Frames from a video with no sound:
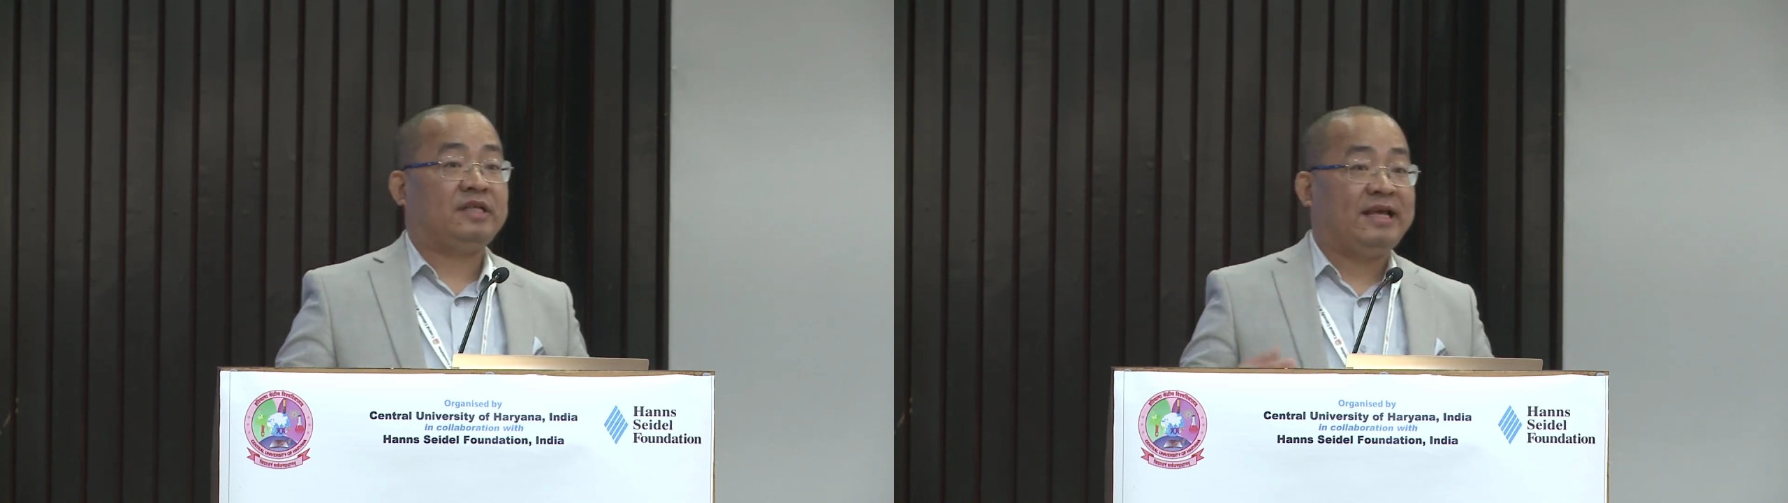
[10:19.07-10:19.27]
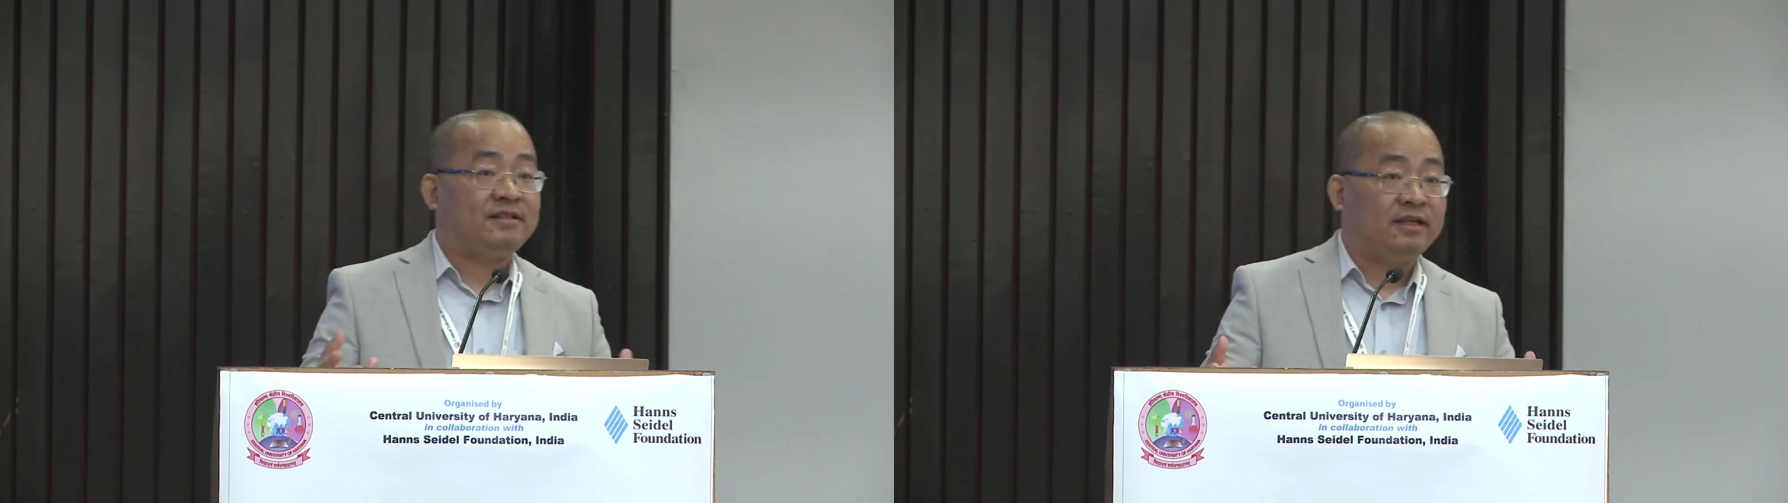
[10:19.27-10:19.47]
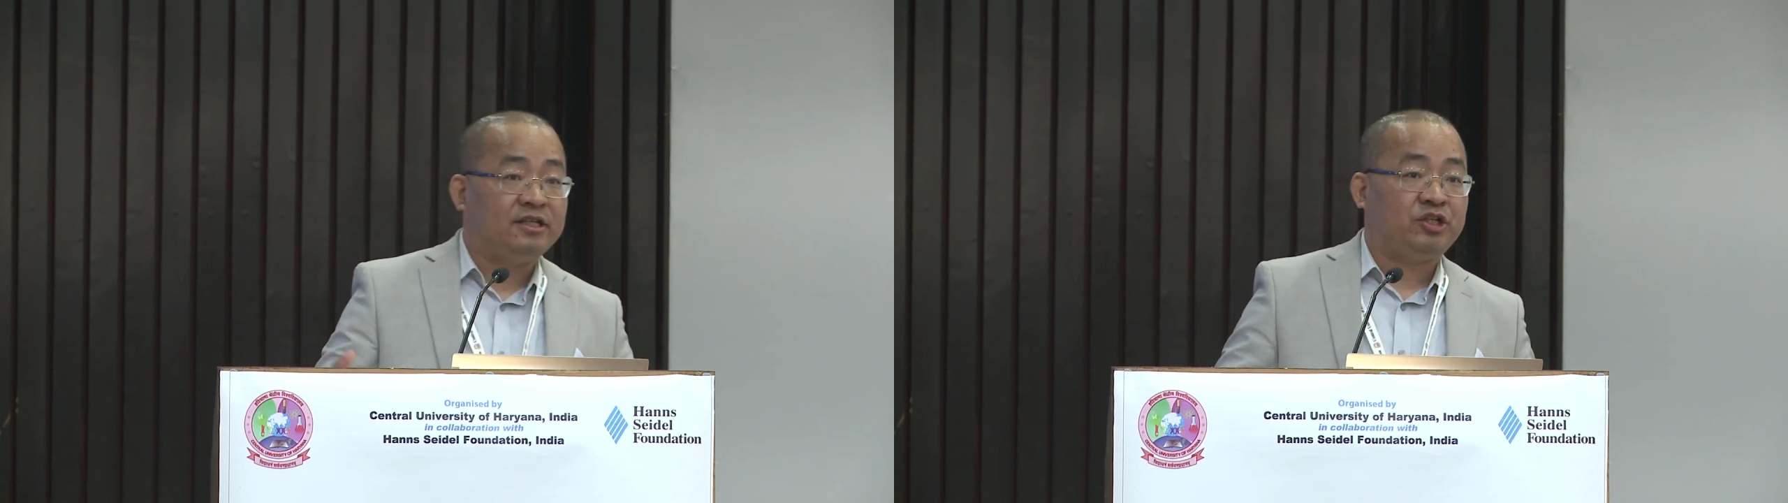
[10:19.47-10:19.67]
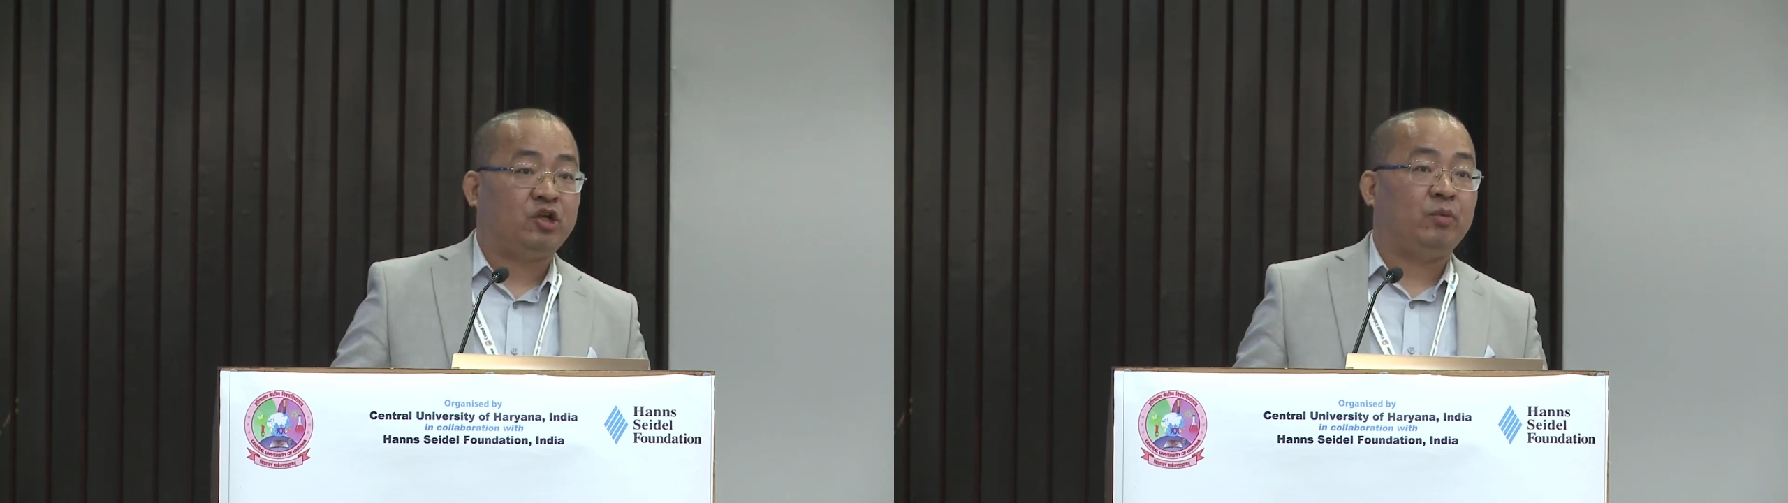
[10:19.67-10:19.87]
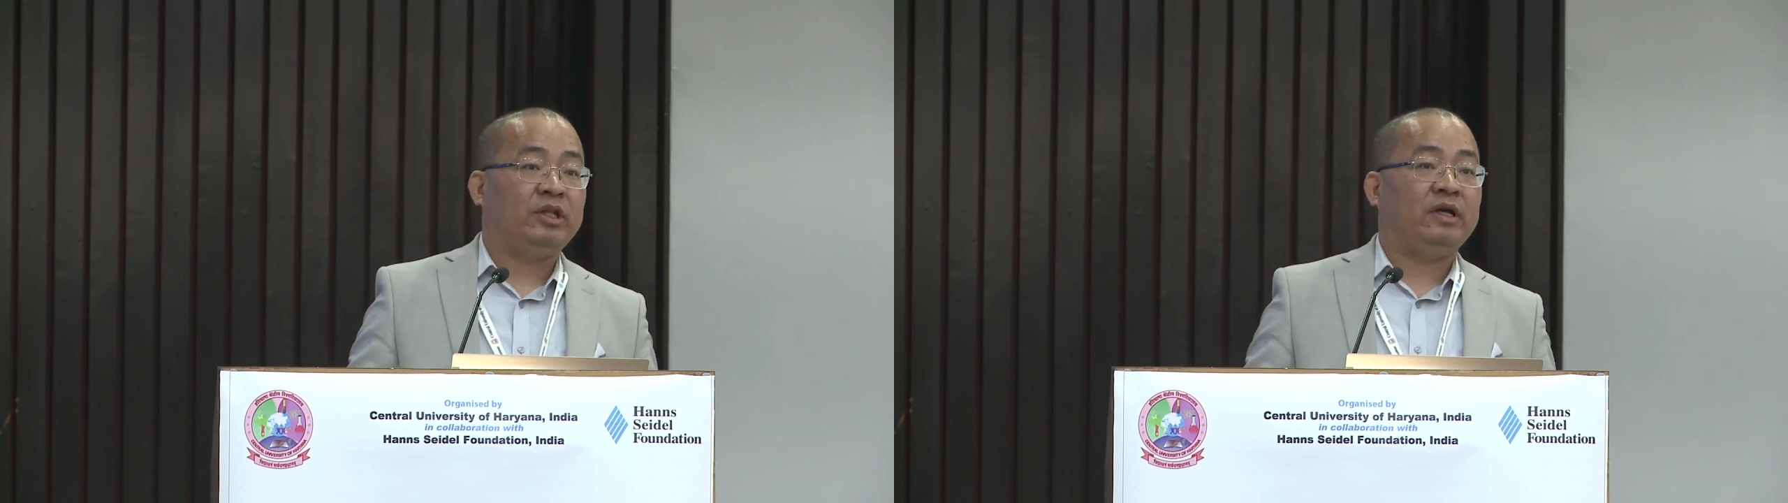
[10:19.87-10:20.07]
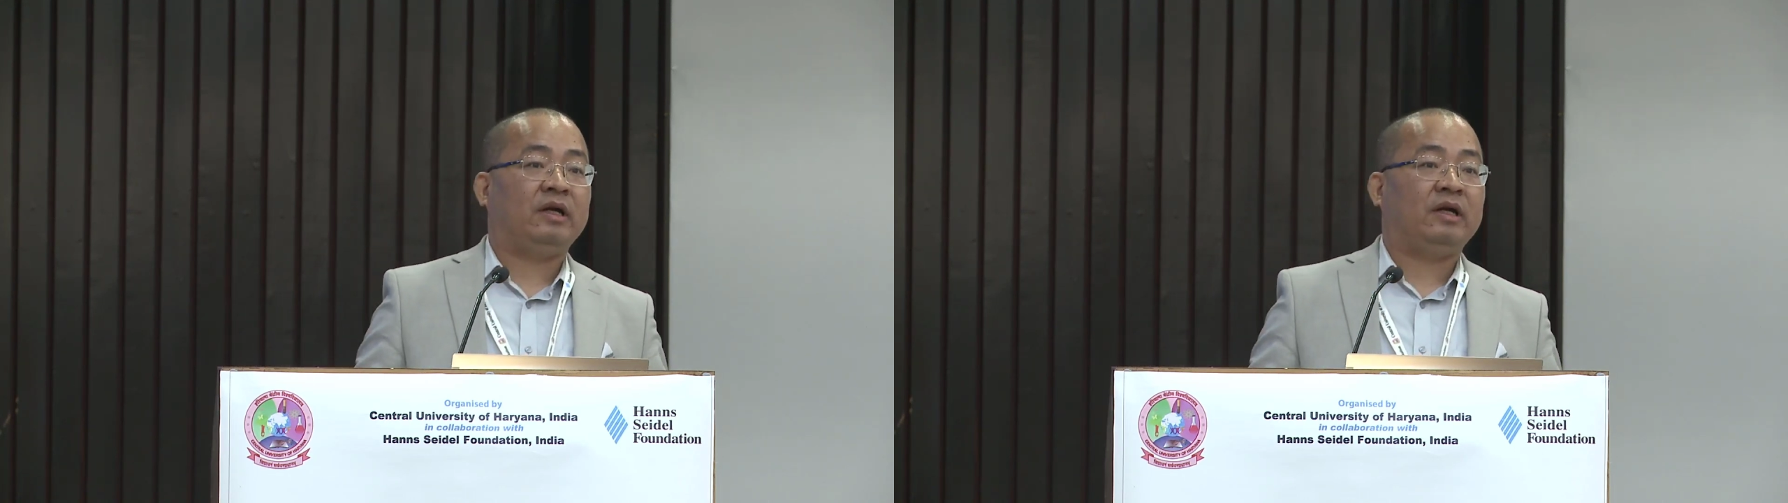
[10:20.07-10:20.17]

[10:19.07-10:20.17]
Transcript: SAD Shiromani